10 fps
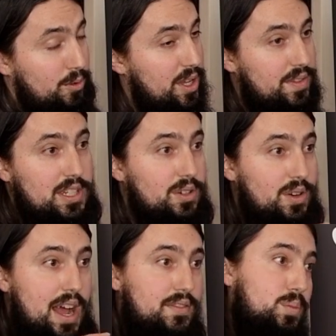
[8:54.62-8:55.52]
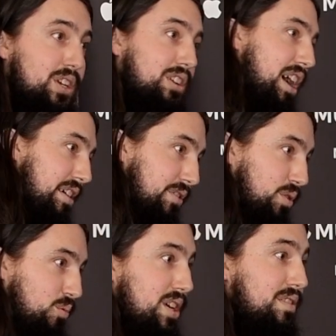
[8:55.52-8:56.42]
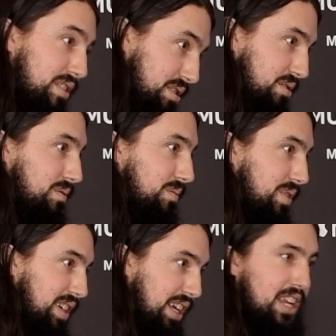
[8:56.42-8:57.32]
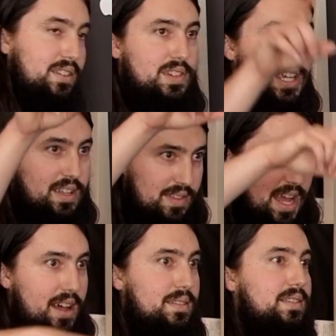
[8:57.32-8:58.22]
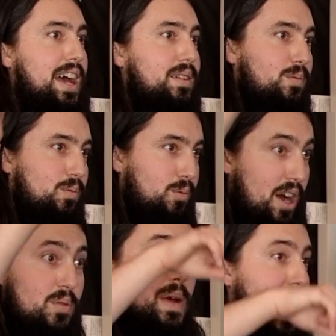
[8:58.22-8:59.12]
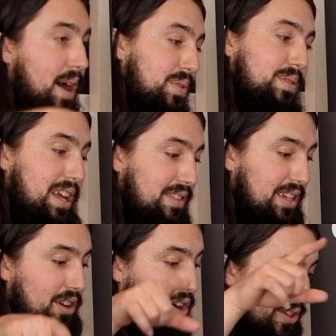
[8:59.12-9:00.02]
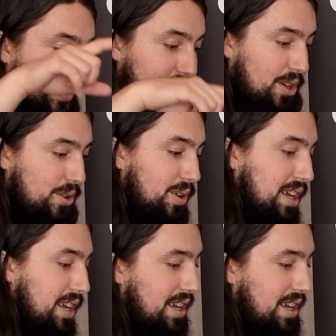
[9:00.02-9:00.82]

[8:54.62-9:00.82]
one thing, you don't have to bring your iPhone with you to kind of get that route map. And then also,